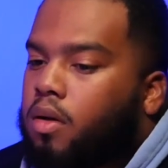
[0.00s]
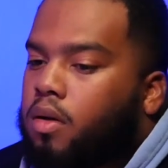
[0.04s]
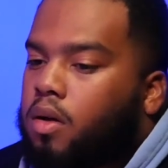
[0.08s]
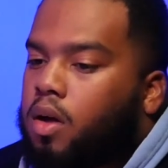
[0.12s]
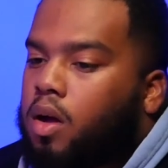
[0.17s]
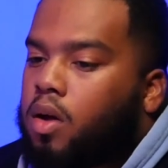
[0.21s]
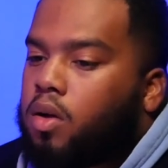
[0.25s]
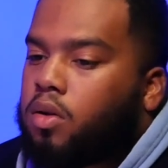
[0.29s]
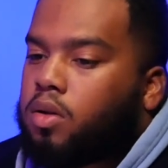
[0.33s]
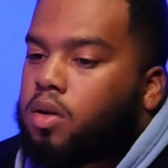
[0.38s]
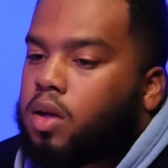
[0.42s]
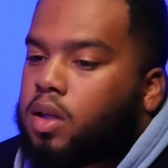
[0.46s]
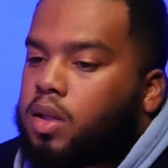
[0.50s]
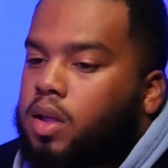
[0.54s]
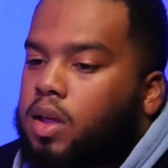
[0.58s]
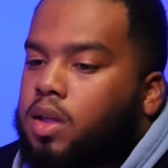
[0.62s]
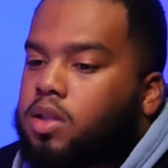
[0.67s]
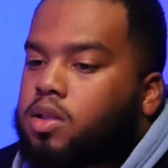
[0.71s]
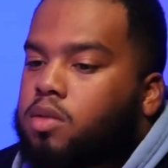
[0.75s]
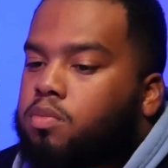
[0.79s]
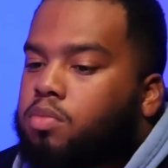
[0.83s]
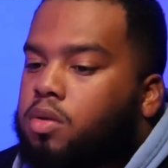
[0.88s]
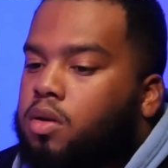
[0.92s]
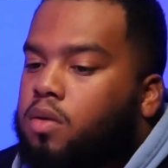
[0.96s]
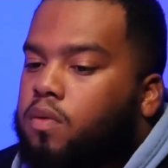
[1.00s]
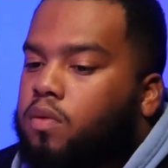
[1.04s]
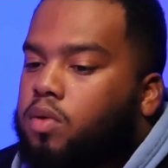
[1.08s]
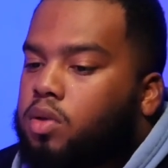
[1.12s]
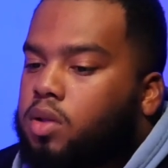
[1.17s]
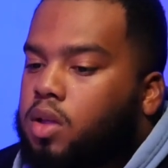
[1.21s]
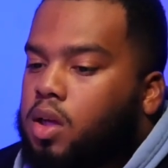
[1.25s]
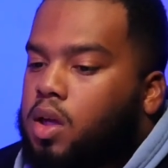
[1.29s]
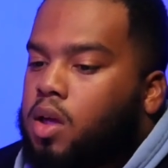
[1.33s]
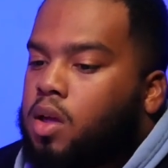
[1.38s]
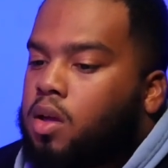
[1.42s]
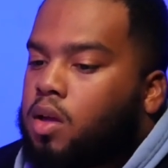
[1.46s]
I don't know, I think it's a beautiful
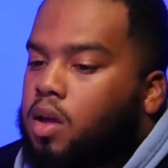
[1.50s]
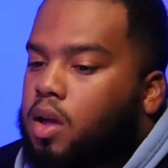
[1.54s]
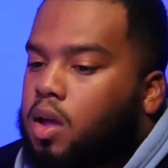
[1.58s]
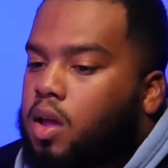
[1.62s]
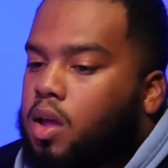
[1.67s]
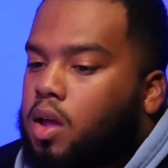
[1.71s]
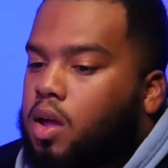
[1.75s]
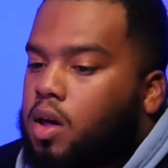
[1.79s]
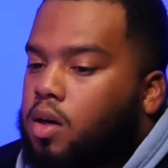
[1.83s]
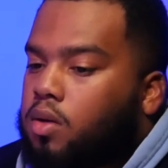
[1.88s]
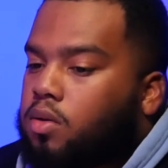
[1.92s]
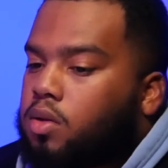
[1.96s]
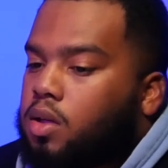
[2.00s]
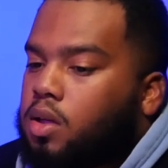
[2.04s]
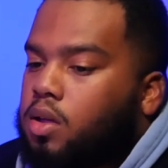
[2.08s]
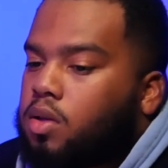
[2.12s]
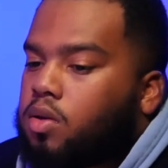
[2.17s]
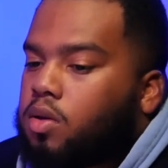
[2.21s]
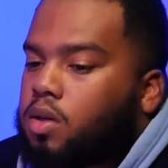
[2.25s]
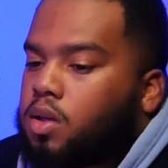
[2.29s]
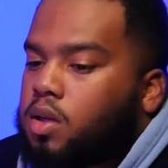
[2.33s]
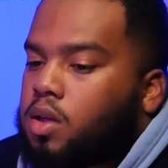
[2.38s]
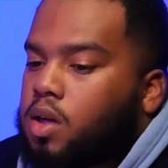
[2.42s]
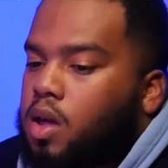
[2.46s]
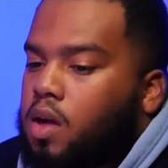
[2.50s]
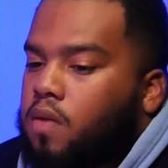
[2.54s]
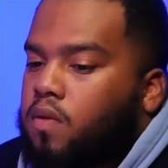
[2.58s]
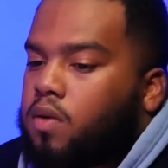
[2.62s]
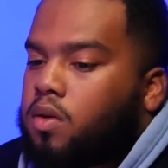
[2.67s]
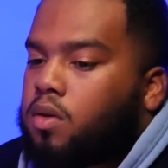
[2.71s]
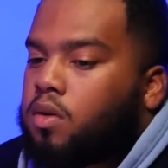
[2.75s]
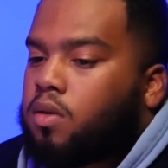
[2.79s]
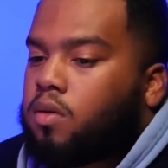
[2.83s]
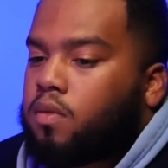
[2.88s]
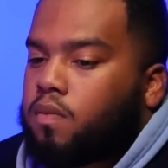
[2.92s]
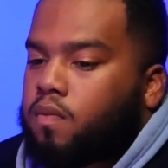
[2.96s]
thing. I don't think you can
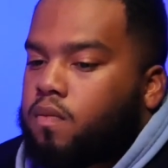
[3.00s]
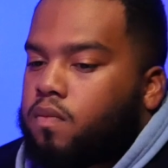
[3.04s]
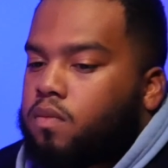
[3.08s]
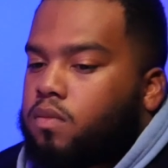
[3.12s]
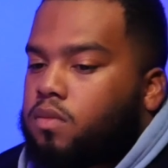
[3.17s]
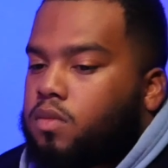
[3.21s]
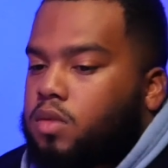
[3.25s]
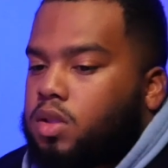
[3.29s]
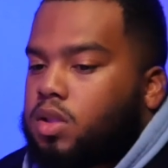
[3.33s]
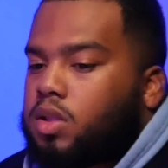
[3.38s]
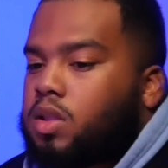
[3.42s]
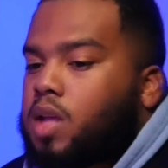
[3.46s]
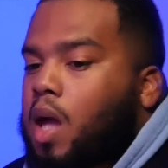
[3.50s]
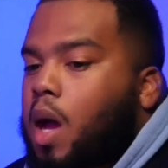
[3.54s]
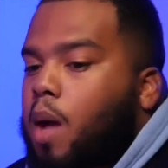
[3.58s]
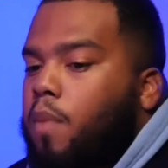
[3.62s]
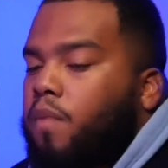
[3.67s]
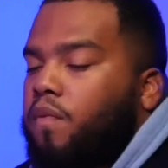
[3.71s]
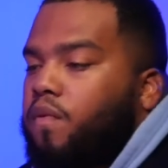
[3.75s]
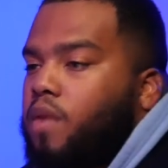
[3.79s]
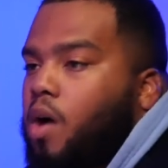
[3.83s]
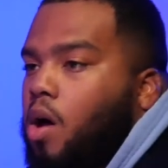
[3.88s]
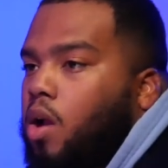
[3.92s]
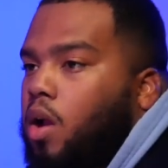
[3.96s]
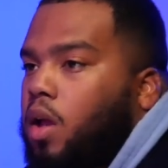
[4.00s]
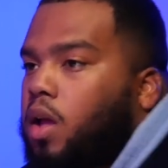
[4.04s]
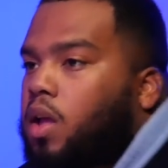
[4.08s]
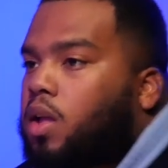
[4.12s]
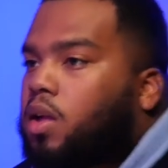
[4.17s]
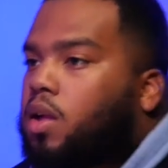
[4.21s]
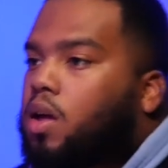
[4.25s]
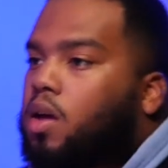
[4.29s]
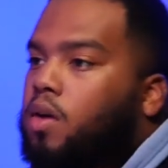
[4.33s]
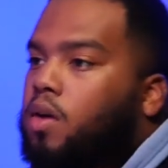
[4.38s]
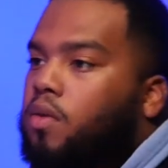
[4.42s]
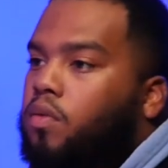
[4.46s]
never stop falling in
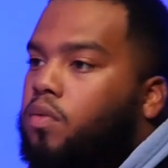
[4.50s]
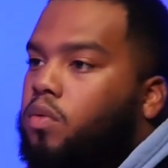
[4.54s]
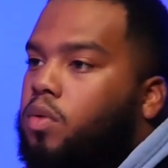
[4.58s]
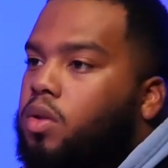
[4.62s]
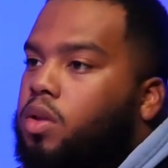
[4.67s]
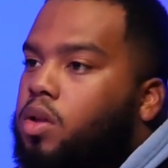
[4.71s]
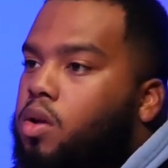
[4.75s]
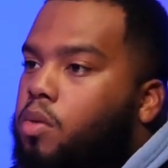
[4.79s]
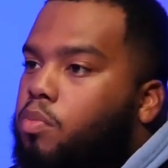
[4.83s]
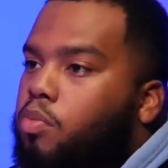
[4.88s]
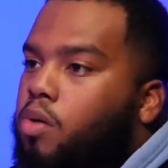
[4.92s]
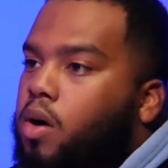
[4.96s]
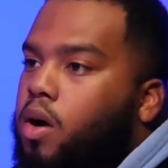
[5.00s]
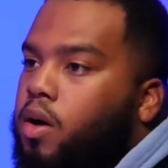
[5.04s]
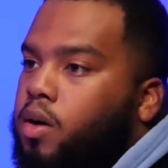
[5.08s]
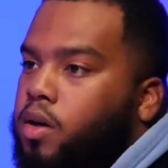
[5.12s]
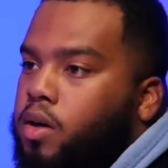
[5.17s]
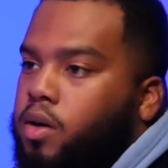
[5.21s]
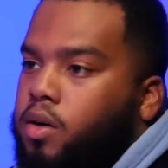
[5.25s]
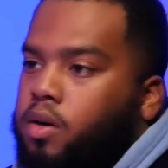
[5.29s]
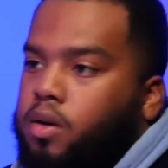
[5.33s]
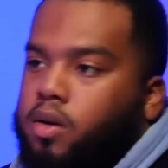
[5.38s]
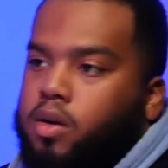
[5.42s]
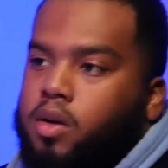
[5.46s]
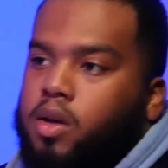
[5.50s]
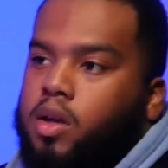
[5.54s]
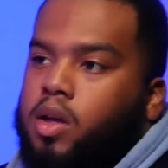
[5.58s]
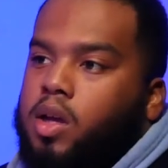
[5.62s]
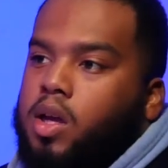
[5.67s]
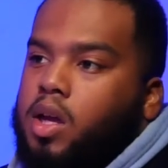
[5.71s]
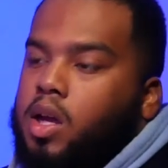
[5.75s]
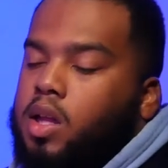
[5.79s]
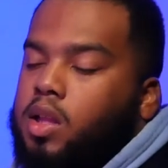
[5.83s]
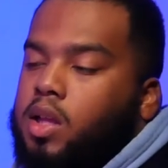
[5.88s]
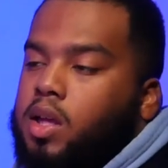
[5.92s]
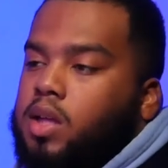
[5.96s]
love with your partner,
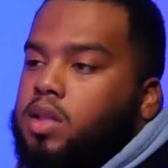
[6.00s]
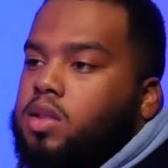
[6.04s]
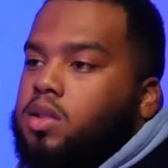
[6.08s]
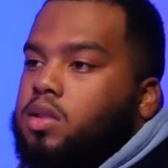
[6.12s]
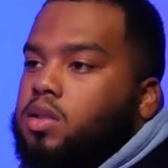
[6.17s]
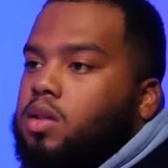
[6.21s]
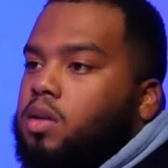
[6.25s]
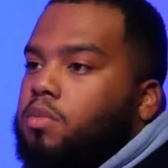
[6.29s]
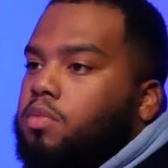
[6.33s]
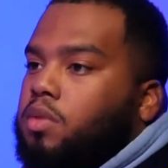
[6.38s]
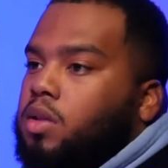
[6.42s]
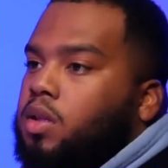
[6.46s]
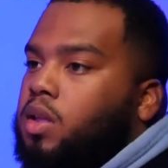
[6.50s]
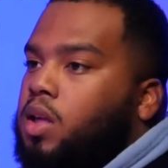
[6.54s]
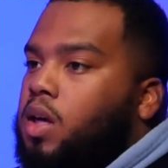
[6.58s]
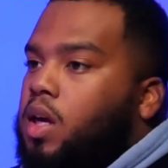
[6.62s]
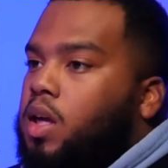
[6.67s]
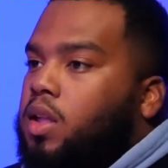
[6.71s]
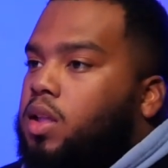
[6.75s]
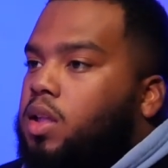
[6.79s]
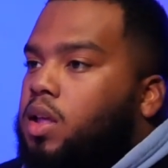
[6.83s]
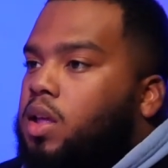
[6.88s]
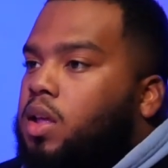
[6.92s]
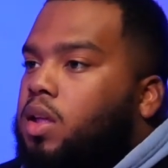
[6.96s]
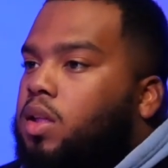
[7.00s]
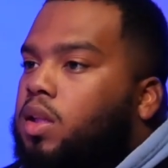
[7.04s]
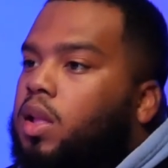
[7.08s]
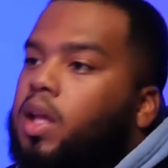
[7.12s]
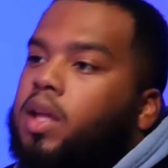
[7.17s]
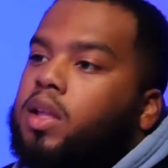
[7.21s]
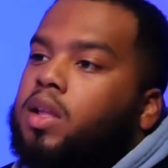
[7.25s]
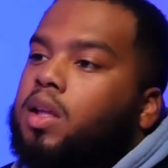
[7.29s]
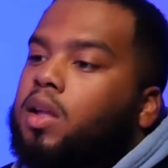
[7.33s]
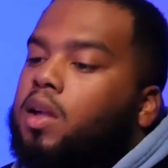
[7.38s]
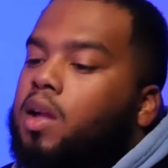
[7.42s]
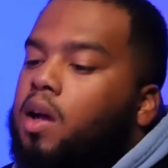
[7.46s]
and that's something that I think,
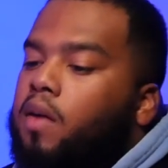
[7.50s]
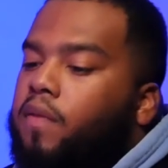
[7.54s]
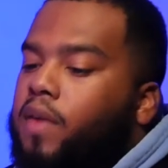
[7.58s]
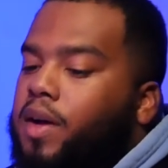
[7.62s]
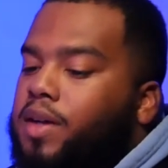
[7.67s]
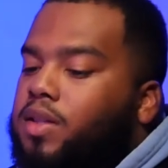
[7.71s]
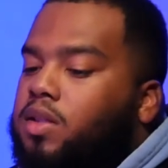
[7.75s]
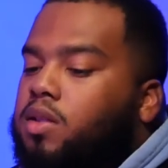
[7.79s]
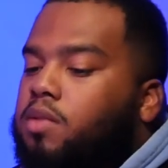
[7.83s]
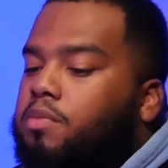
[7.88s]
like, the love has to